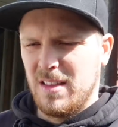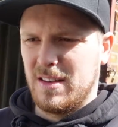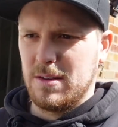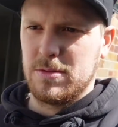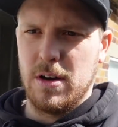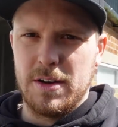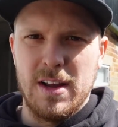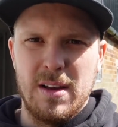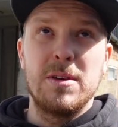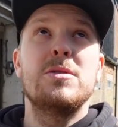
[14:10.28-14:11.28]
outside,
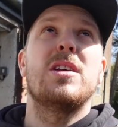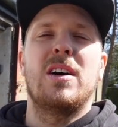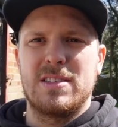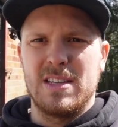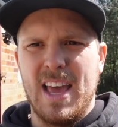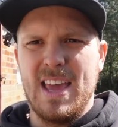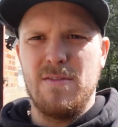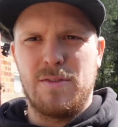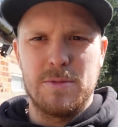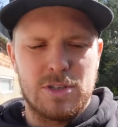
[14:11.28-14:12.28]
utilising the
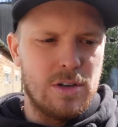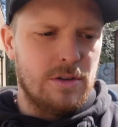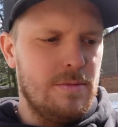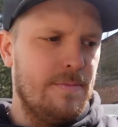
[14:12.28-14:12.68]
heat from the sun.